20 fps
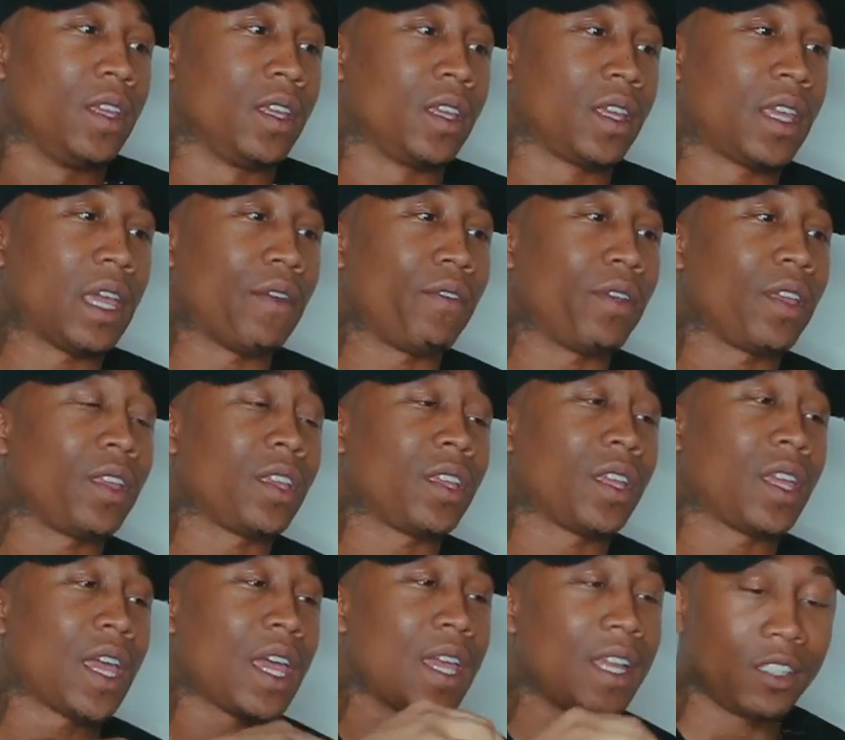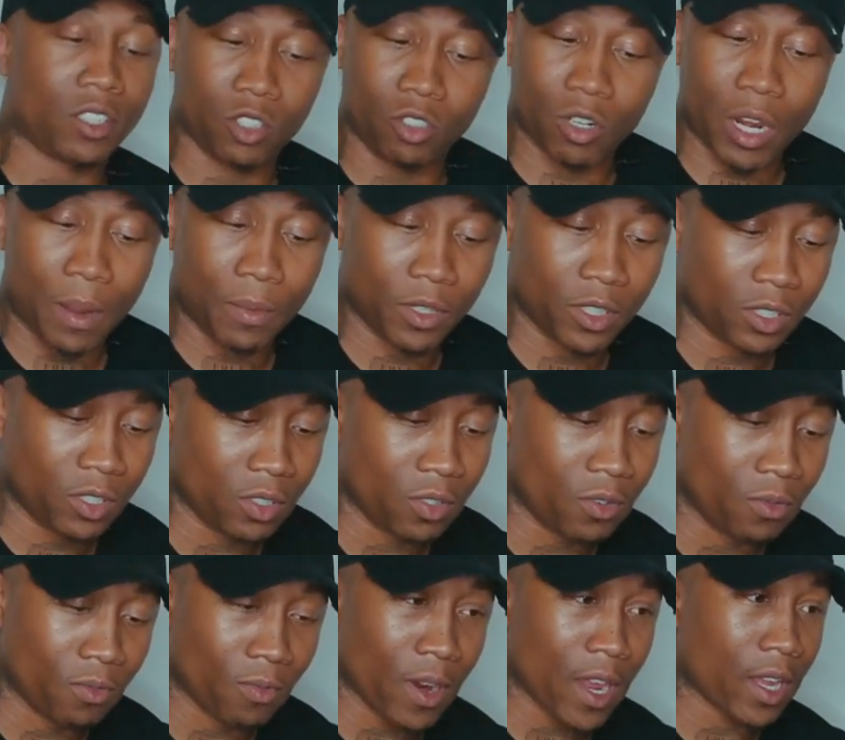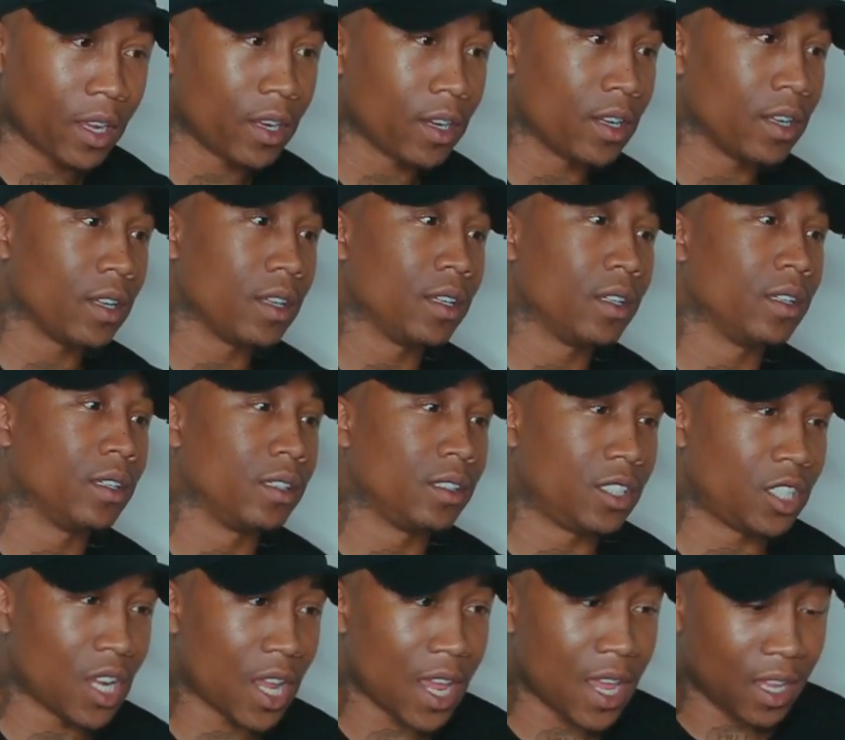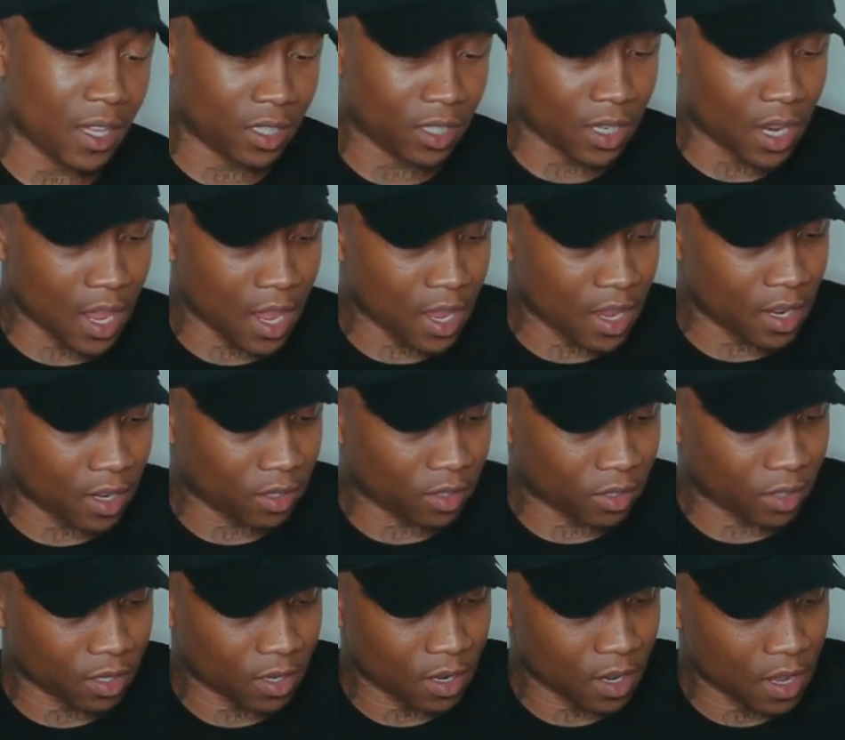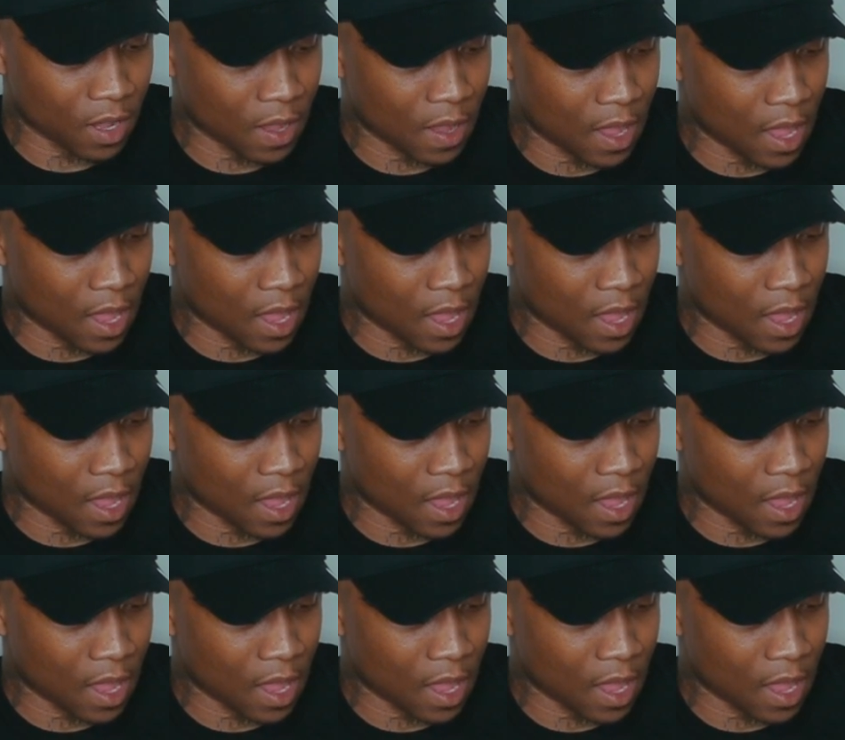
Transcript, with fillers: Kevin Gates dropped this new record change lanes.